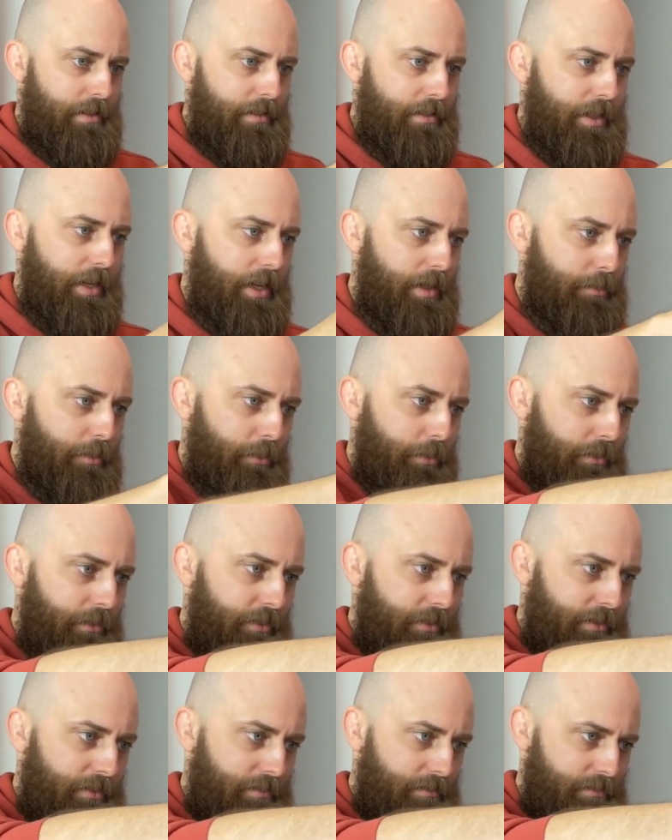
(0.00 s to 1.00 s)

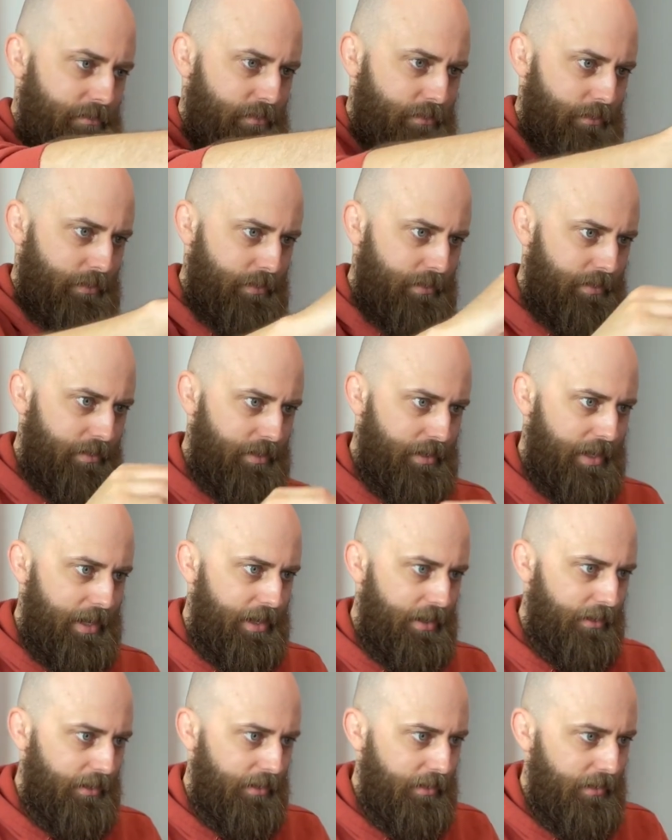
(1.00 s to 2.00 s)
cables
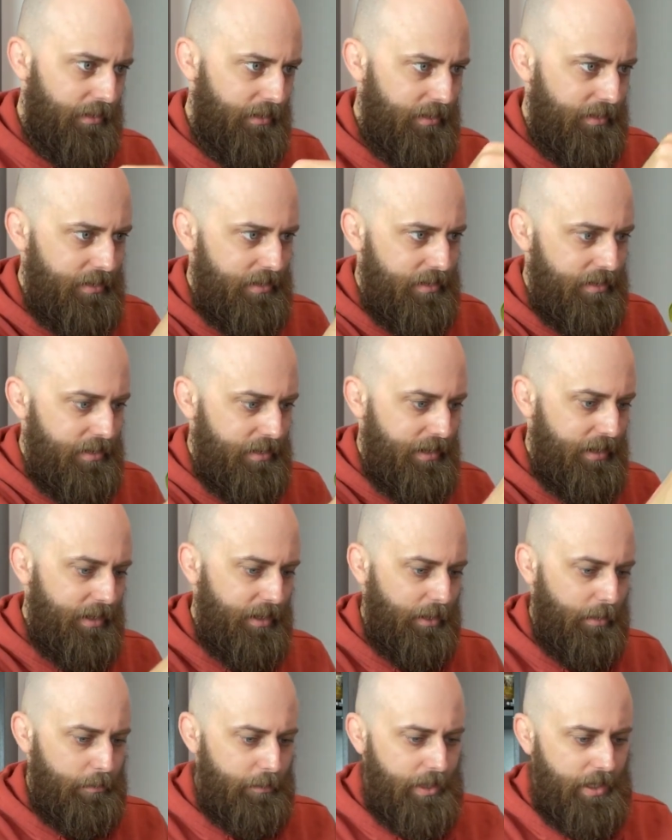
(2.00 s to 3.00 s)
out of the
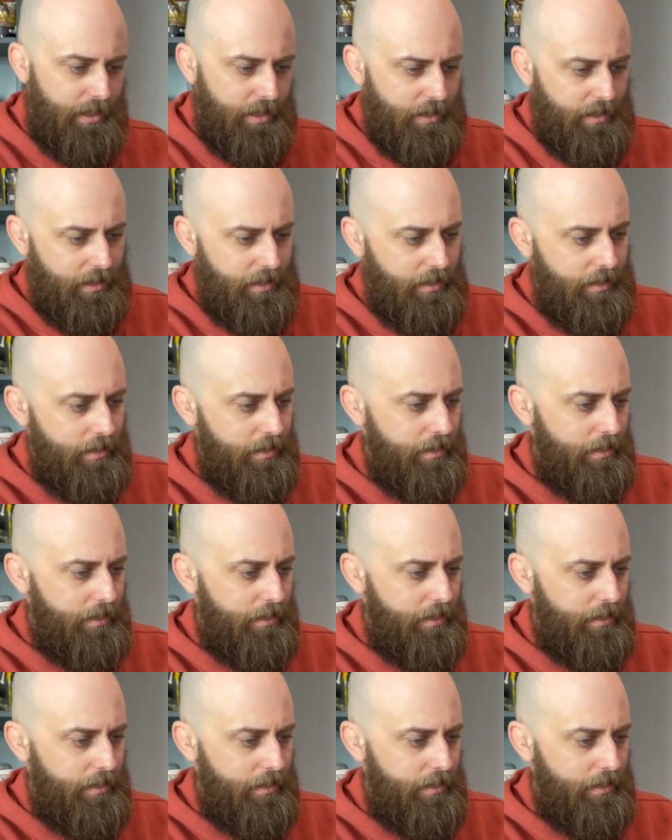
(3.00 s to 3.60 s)
bag.